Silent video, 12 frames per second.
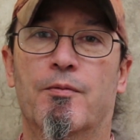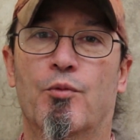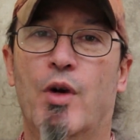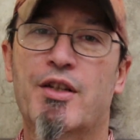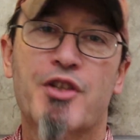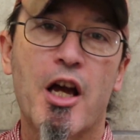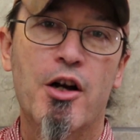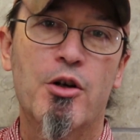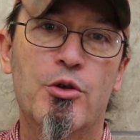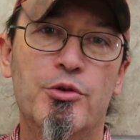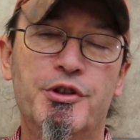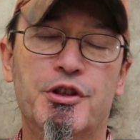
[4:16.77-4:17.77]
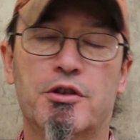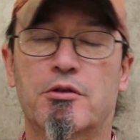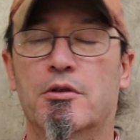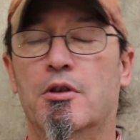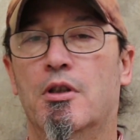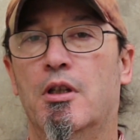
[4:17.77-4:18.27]
West Coast,
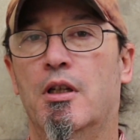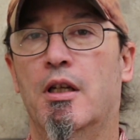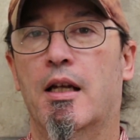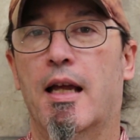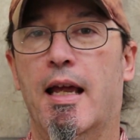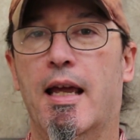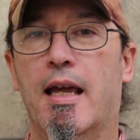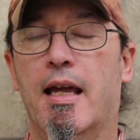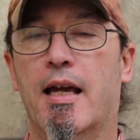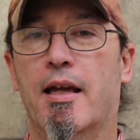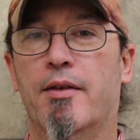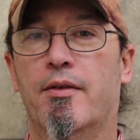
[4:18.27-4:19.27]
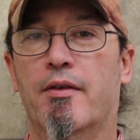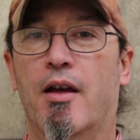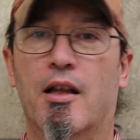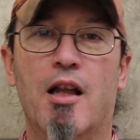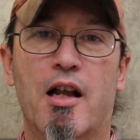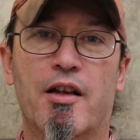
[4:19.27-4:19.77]
and
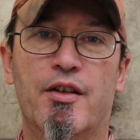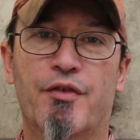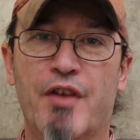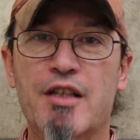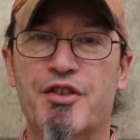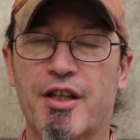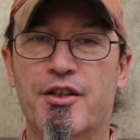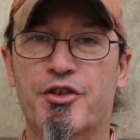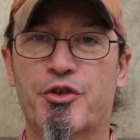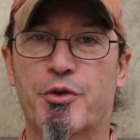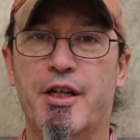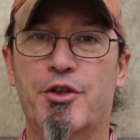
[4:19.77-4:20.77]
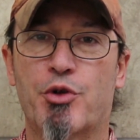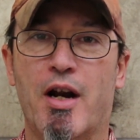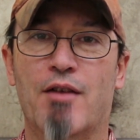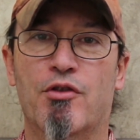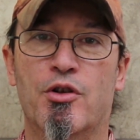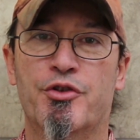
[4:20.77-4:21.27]
a lot of defense industry
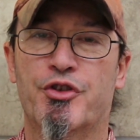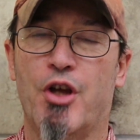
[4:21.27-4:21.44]
travel.